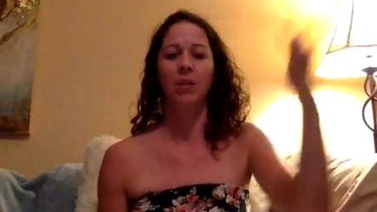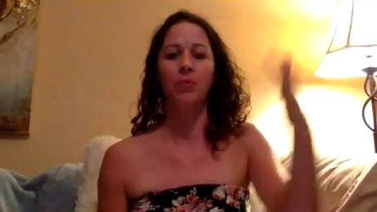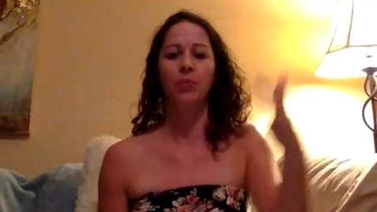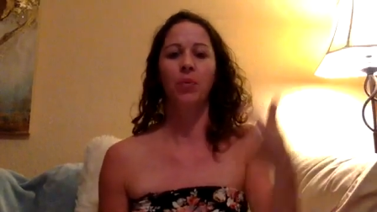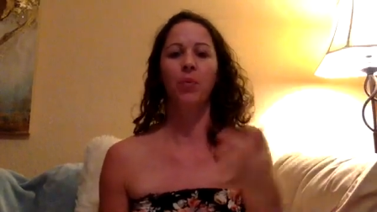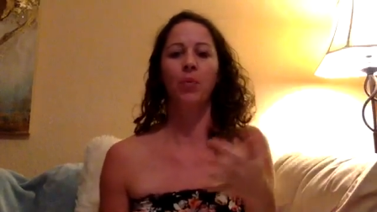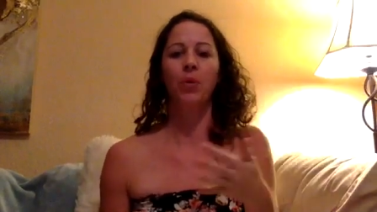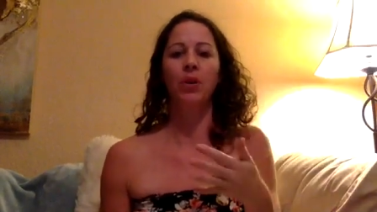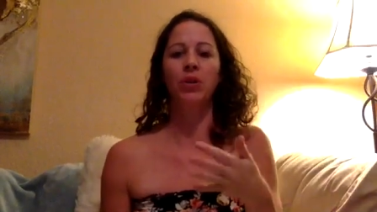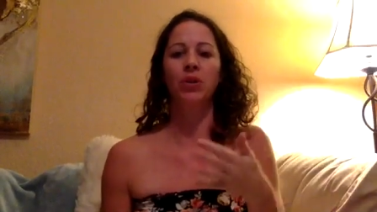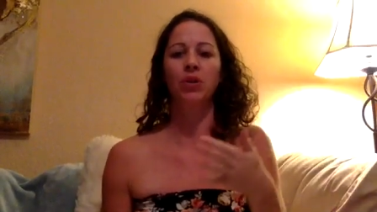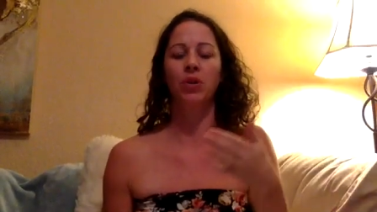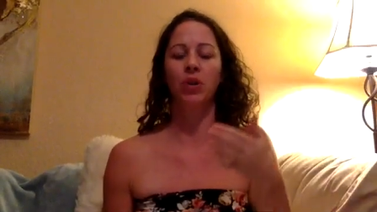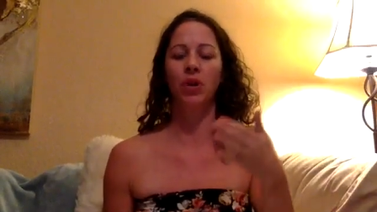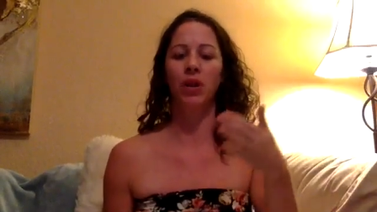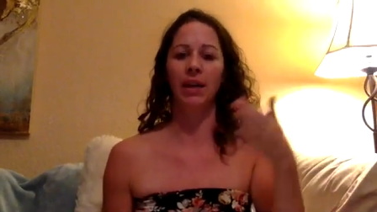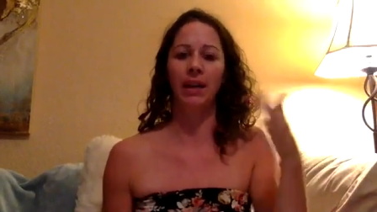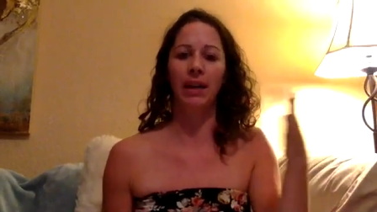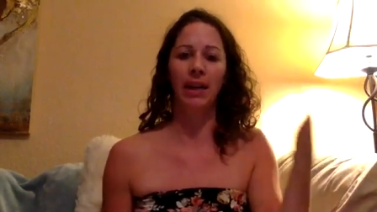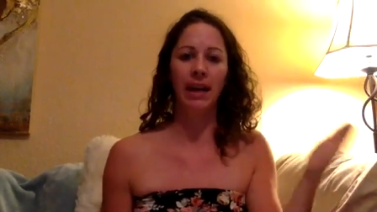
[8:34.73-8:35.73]
But when you're
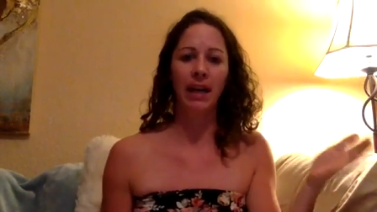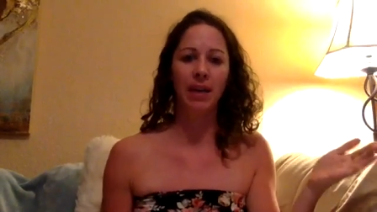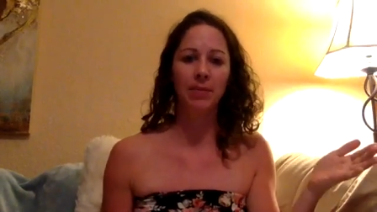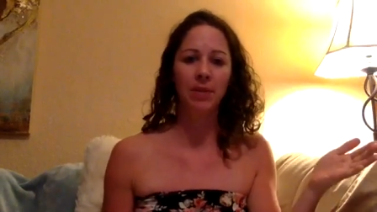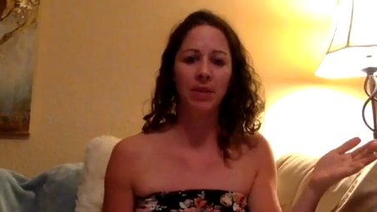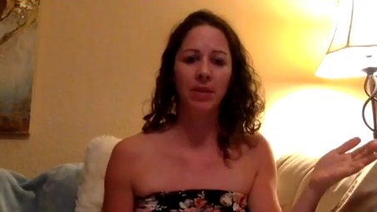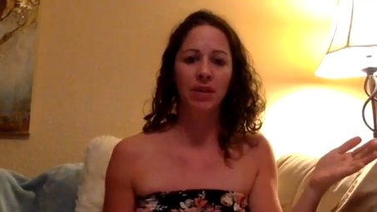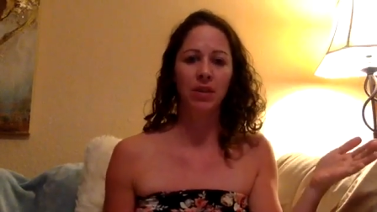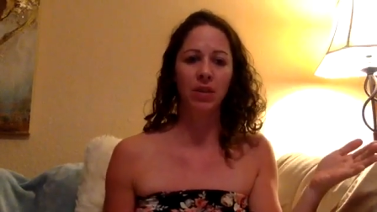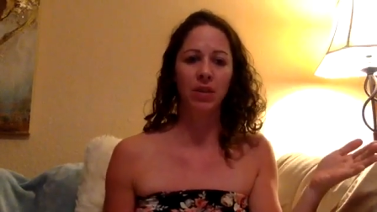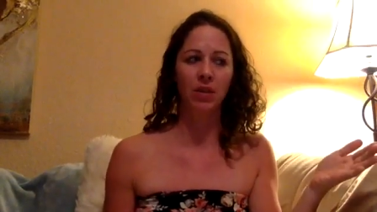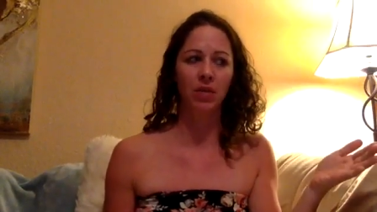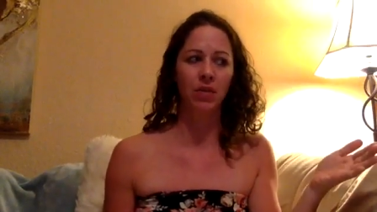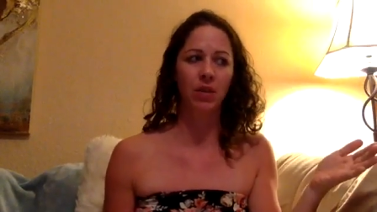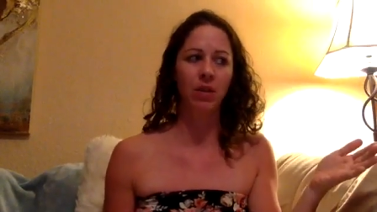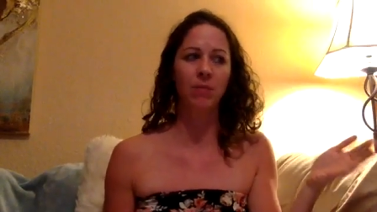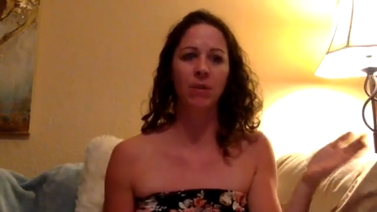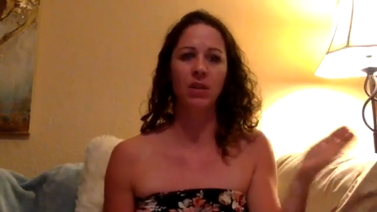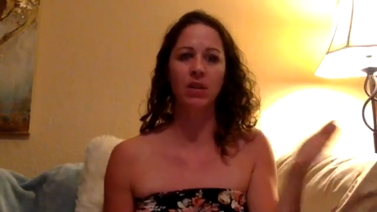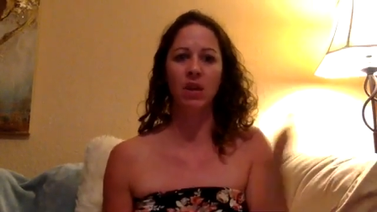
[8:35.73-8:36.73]
in alignment and
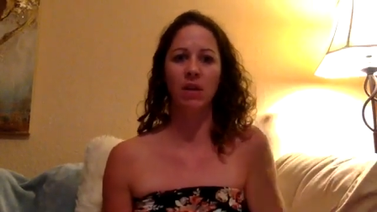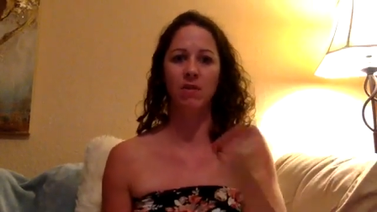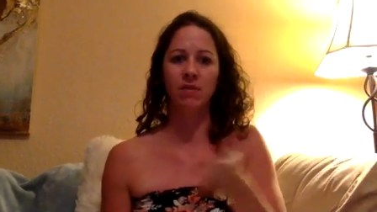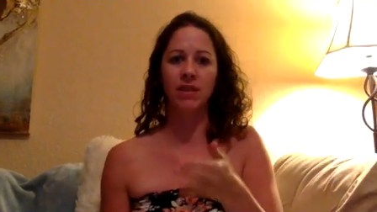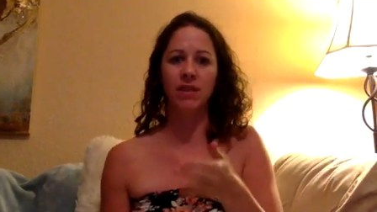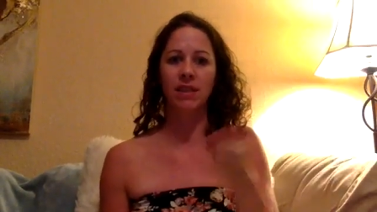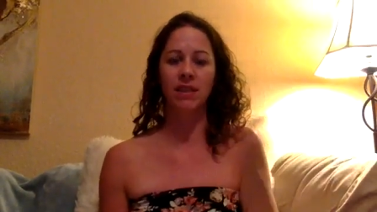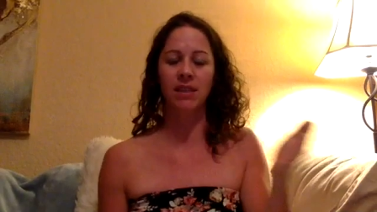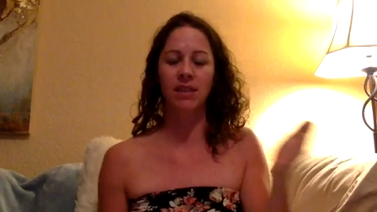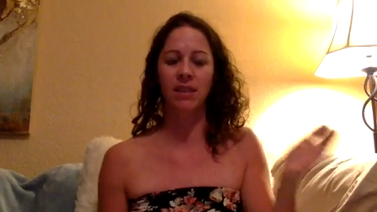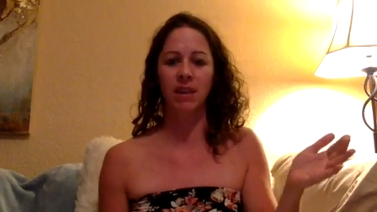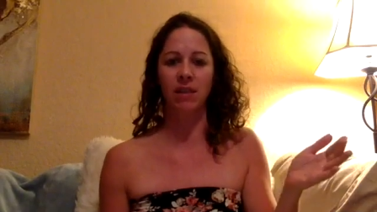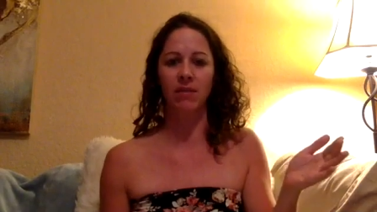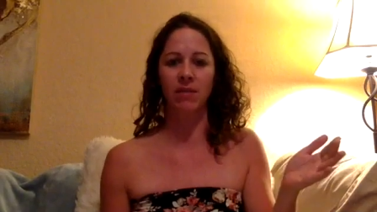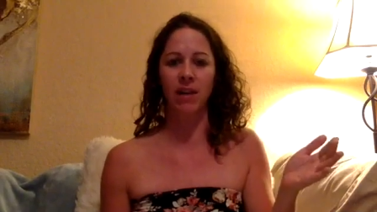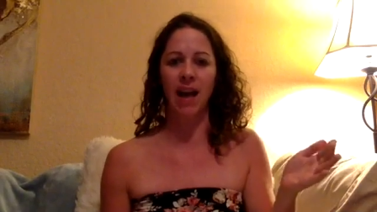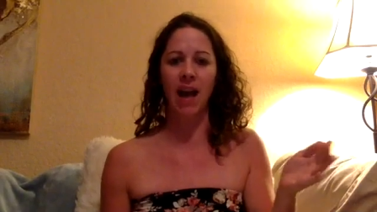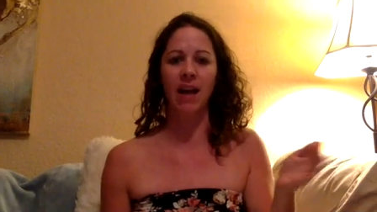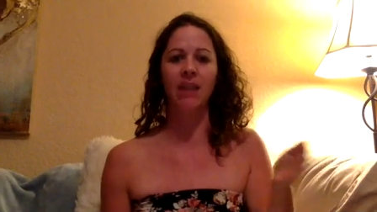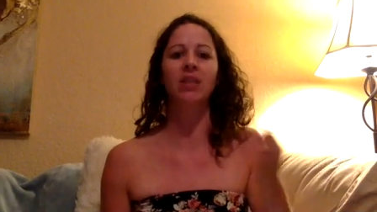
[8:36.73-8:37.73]
agreement or resisting and
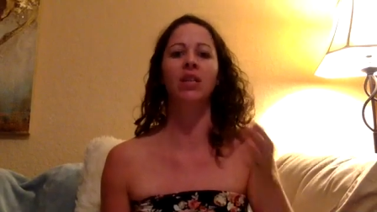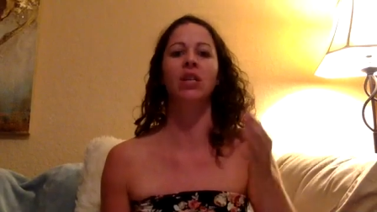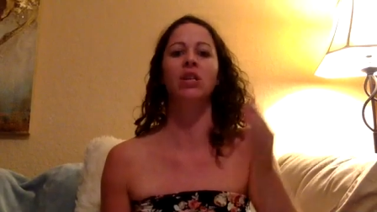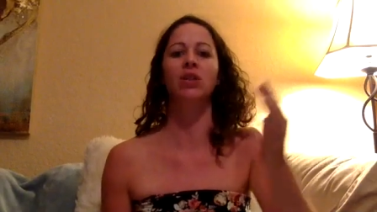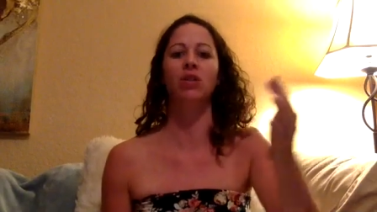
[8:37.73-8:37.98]
reacting,